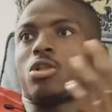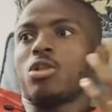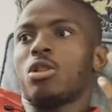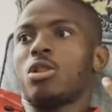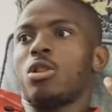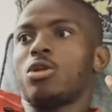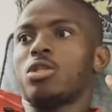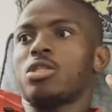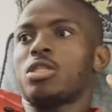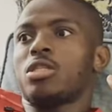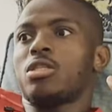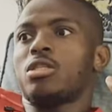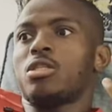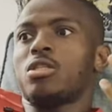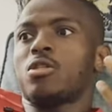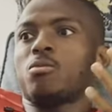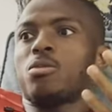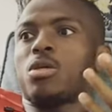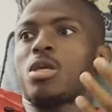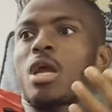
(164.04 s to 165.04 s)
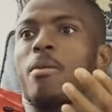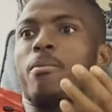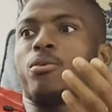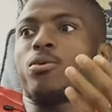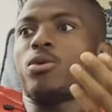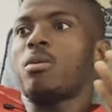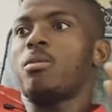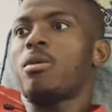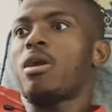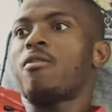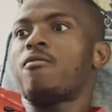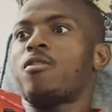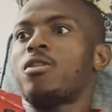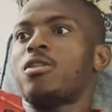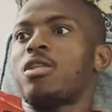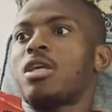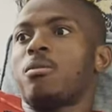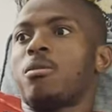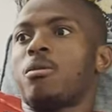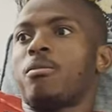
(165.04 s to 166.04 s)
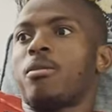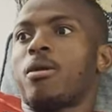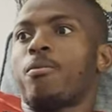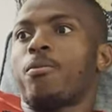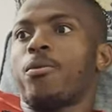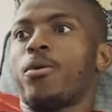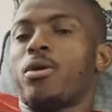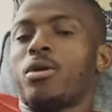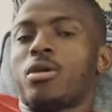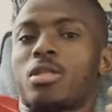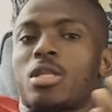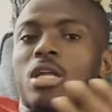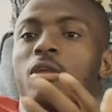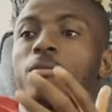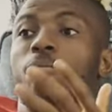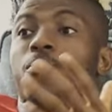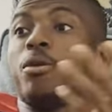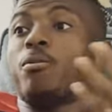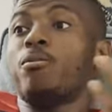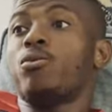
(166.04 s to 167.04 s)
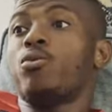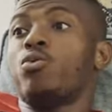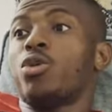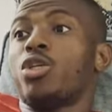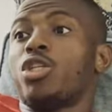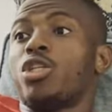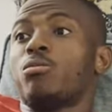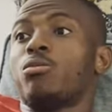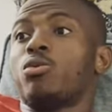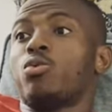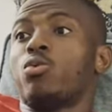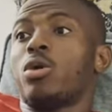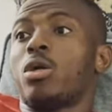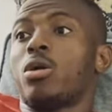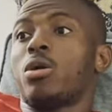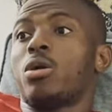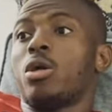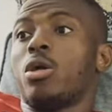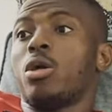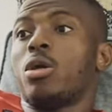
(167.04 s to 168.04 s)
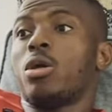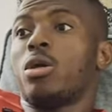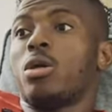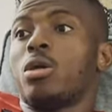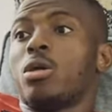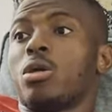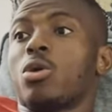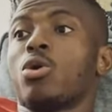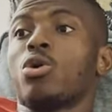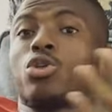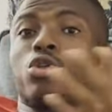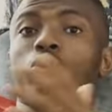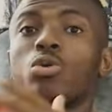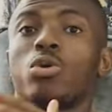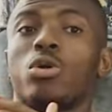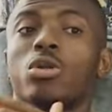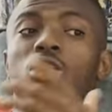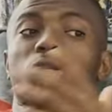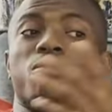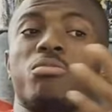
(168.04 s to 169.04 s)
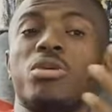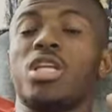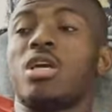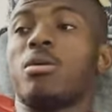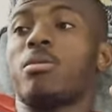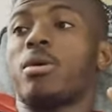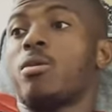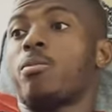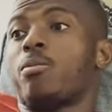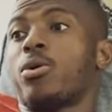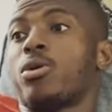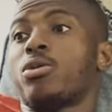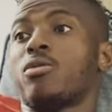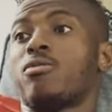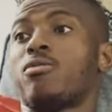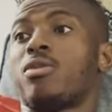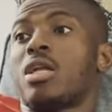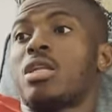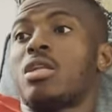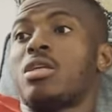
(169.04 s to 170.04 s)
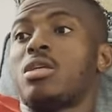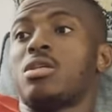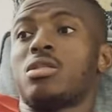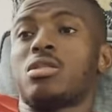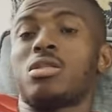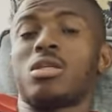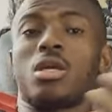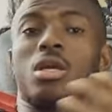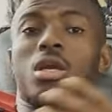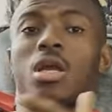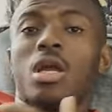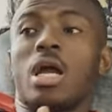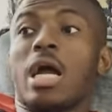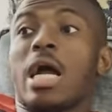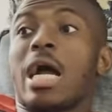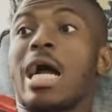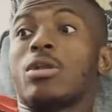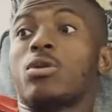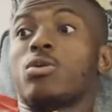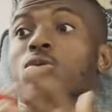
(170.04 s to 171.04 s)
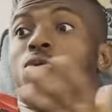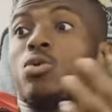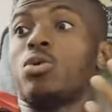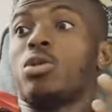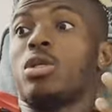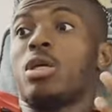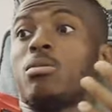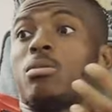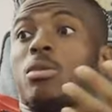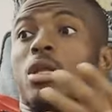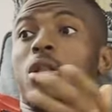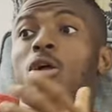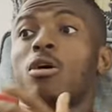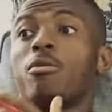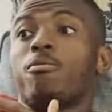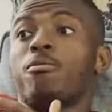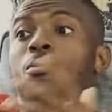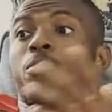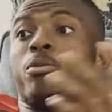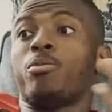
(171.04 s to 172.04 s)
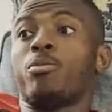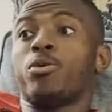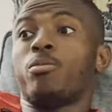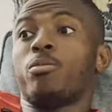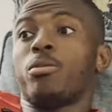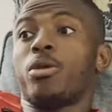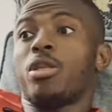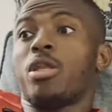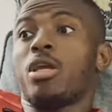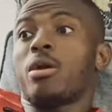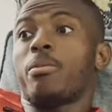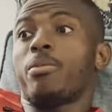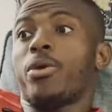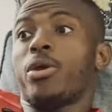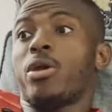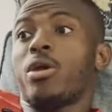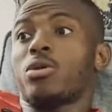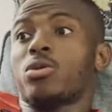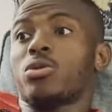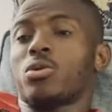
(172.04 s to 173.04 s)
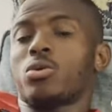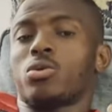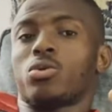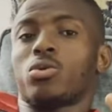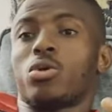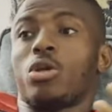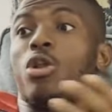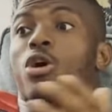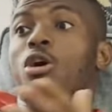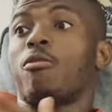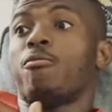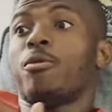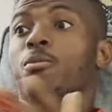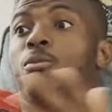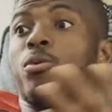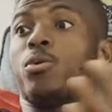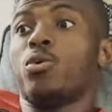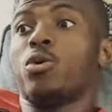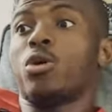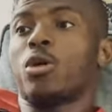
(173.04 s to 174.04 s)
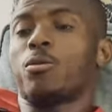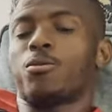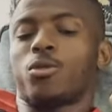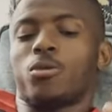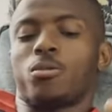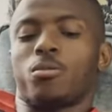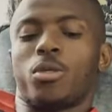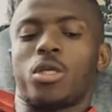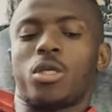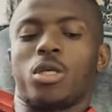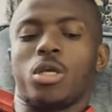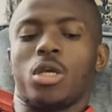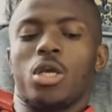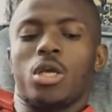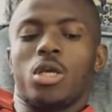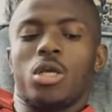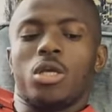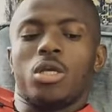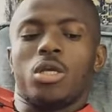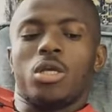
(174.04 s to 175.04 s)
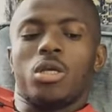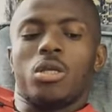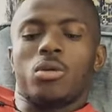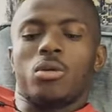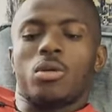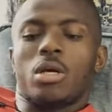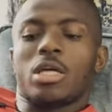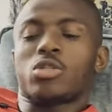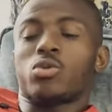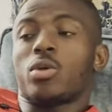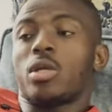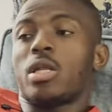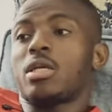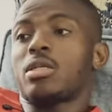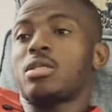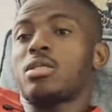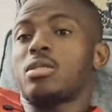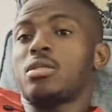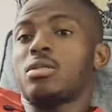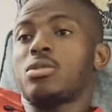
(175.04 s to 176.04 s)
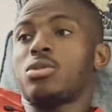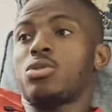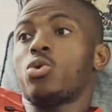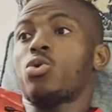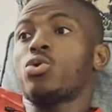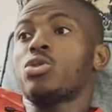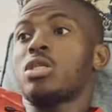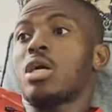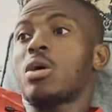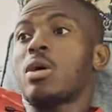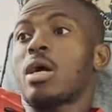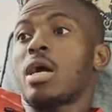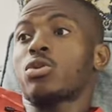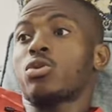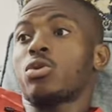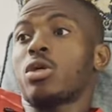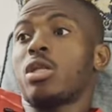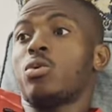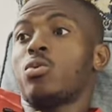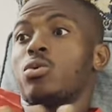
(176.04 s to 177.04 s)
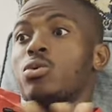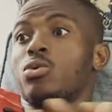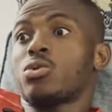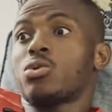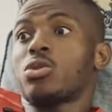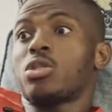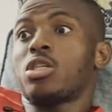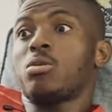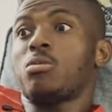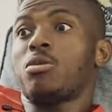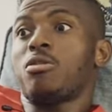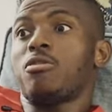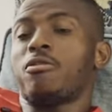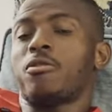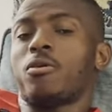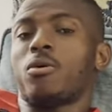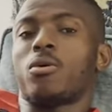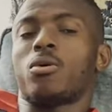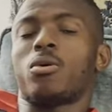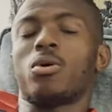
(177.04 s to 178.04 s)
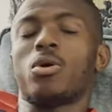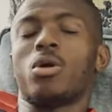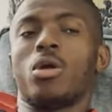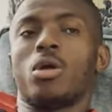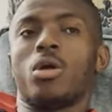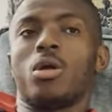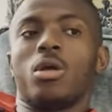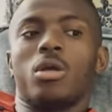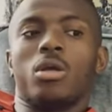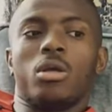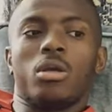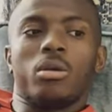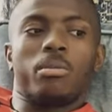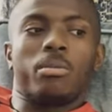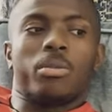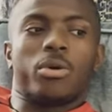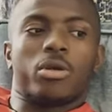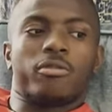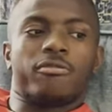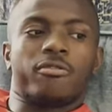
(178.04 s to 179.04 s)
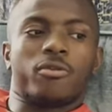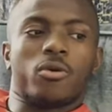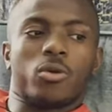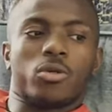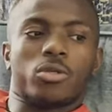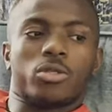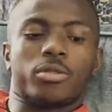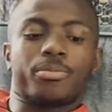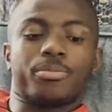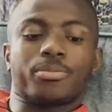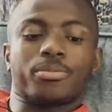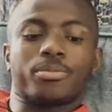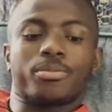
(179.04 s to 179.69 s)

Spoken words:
Lord seizes me. I put them every time in my prayer, that the people wishing me well, God should always meet them at the point of their knees. I don't know them. A lot of people put me in their prayers also. A lot of people look up to me, you know, as well as those that actually wants to see me fall. But of course,